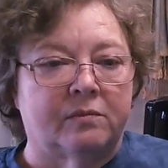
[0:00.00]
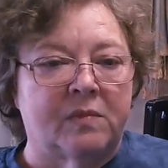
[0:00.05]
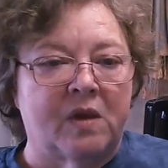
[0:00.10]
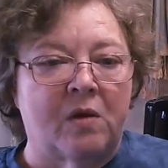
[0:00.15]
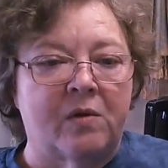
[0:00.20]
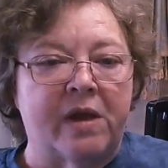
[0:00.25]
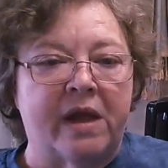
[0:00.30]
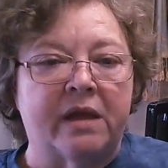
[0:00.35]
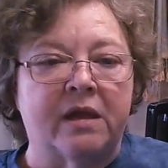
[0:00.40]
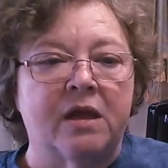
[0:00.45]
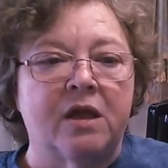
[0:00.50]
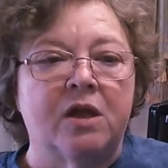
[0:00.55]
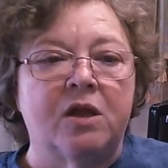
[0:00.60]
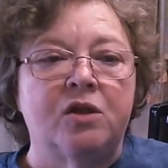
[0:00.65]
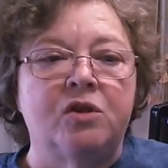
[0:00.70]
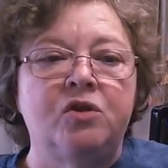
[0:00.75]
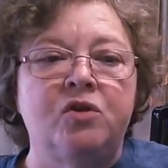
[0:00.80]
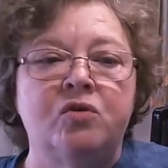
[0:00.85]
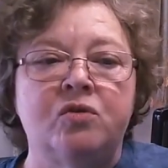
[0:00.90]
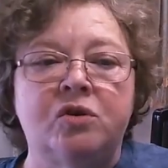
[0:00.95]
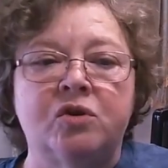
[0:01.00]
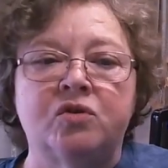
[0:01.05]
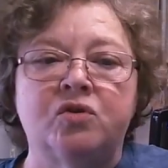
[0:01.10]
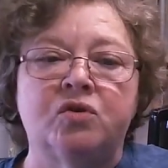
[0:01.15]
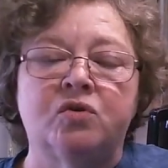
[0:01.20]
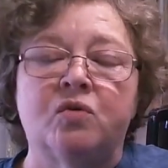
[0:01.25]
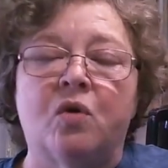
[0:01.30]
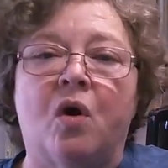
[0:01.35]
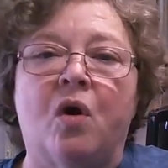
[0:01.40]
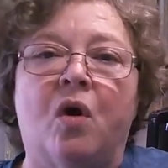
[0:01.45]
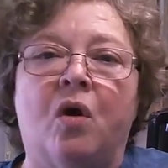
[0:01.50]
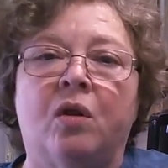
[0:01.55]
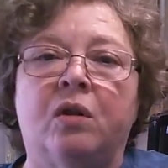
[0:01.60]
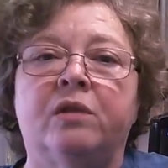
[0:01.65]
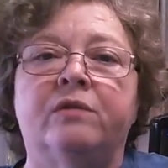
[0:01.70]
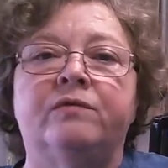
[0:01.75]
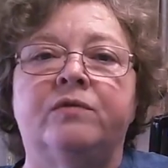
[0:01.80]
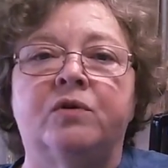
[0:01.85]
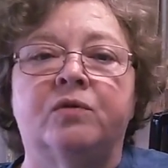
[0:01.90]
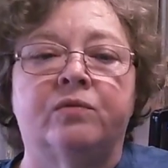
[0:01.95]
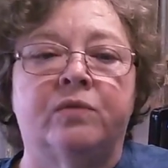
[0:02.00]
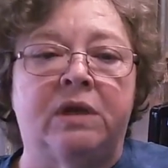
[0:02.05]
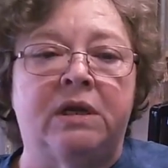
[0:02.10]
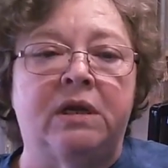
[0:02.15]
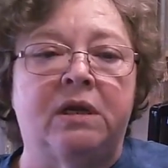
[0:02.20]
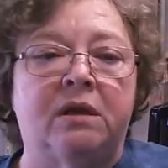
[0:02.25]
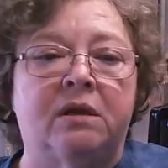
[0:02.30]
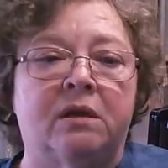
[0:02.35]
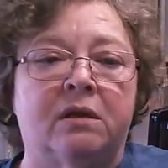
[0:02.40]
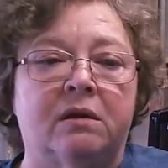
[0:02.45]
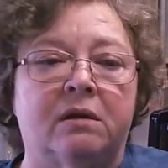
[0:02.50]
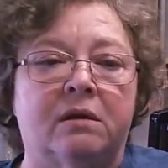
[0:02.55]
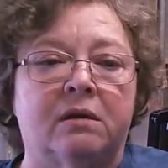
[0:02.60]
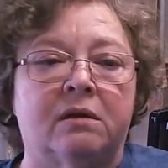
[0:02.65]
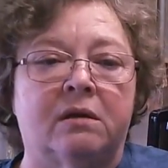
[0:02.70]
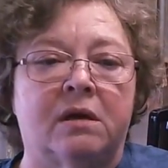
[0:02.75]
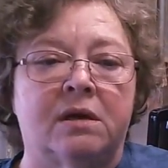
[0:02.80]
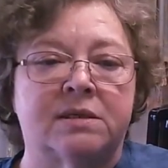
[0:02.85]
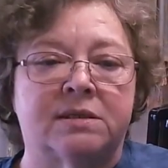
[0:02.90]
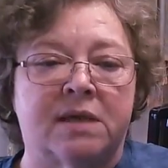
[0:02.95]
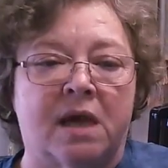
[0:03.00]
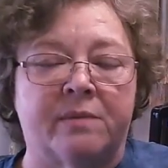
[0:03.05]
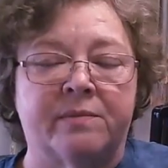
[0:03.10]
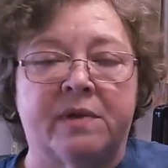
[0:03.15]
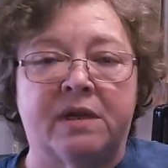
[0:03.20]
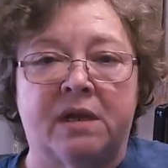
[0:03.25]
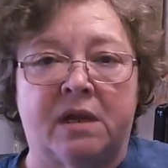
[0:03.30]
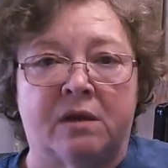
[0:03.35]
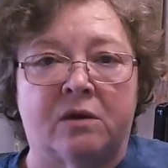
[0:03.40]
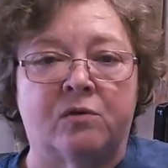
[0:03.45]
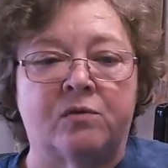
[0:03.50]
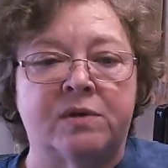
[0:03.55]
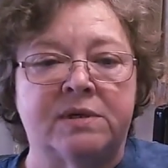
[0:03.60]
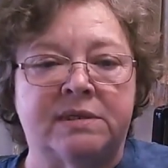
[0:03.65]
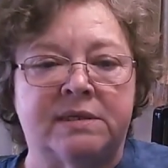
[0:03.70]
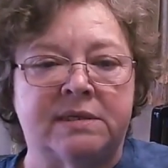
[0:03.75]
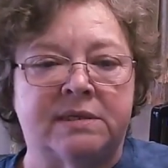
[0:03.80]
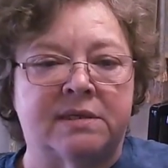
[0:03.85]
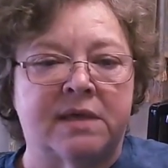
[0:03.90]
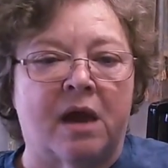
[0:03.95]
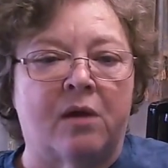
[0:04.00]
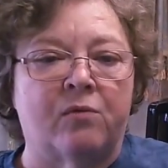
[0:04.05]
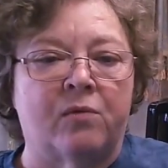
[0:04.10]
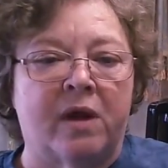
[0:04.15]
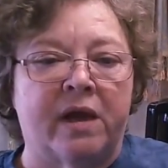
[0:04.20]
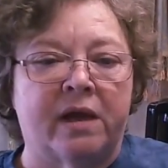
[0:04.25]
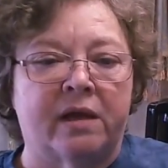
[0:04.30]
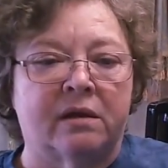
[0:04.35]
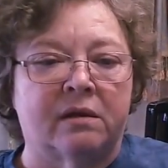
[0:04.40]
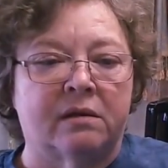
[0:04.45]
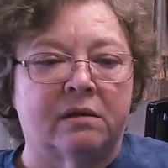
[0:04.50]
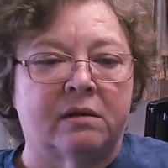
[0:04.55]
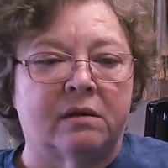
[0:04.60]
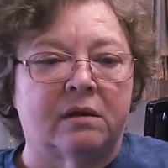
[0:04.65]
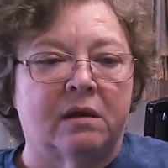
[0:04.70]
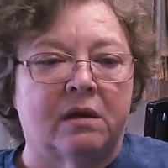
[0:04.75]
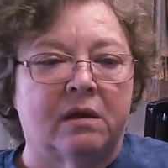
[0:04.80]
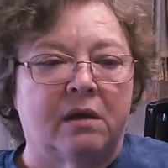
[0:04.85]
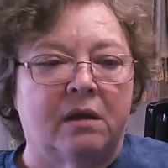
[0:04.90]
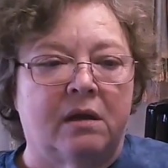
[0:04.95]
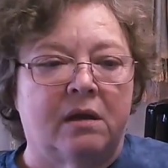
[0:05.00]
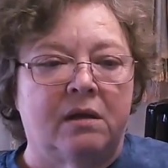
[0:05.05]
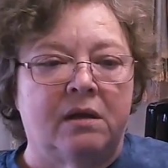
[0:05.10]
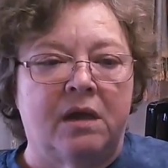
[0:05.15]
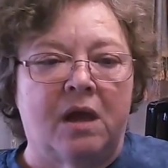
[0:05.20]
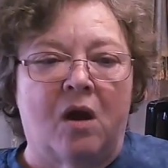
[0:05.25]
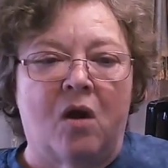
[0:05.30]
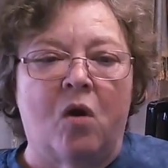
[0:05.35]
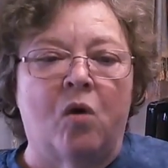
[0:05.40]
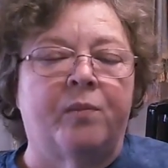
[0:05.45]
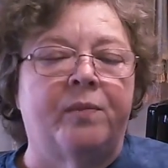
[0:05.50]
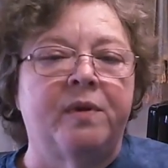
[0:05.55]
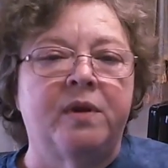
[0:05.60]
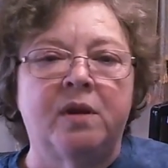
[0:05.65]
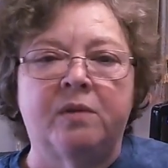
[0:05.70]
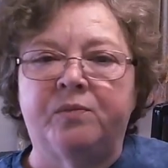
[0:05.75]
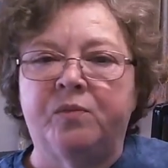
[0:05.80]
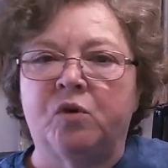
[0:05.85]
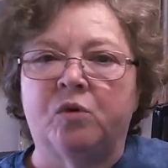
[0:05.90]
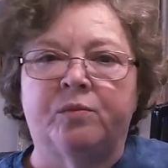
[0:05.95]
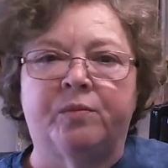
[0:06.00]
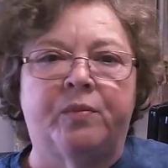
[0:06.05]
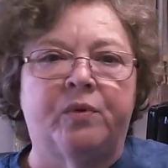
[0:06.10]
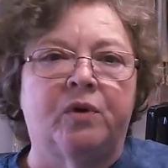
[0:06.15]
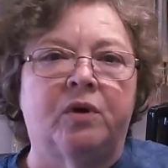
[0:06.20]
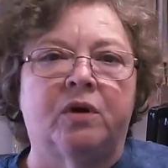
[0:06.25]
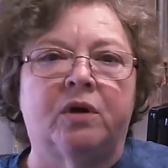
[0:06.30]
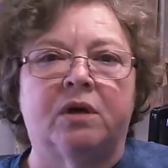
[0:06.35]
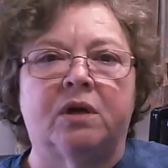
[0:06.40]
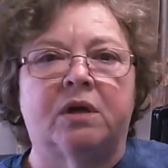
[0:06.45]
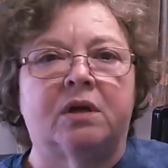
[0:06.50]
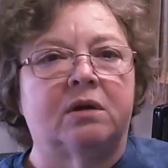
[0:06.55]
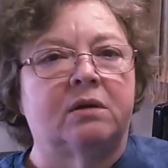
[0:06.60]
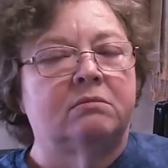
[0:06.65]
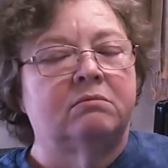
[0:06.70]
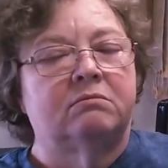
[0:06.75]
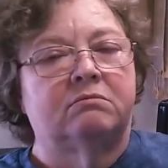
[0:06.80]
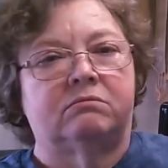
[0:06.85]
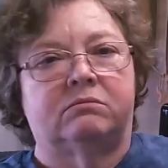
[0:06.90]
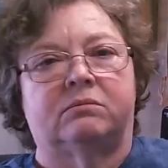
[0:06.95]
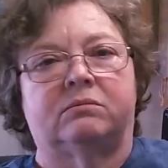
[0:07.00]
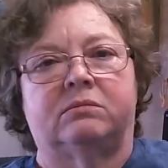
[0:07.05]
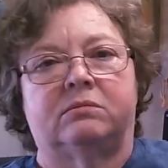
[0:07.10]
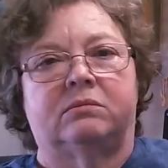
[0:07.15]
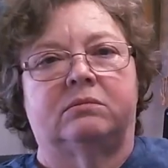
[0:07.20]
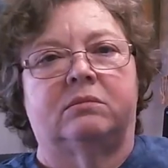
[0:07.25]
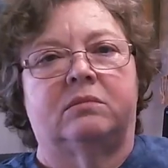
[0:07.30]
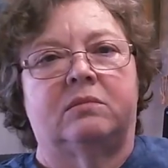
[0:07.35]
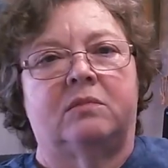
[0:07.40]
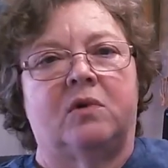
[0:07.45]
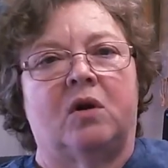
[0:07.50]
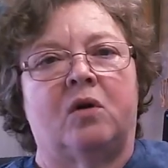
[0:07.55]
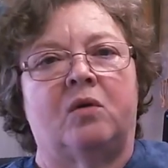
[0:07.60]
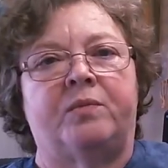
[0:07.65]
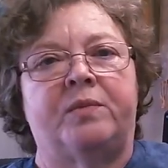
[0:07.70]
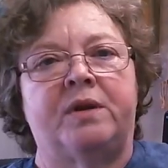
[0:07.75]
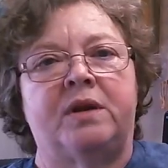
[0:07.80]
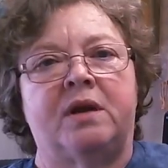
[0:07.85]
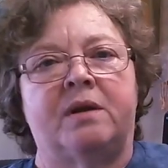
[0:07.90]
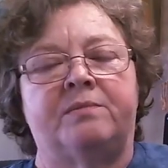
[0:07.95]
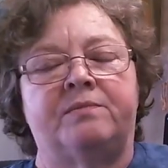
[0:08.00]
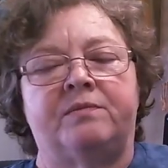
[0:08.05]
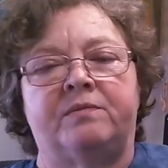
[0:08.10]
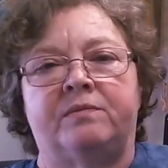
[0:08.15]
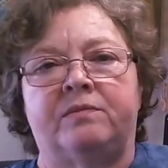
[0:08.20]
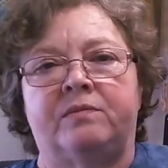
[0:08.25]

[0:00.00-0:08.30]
Okay, you can do all of the reading assignment and quizzes that way. Yeah, open up your book, open up,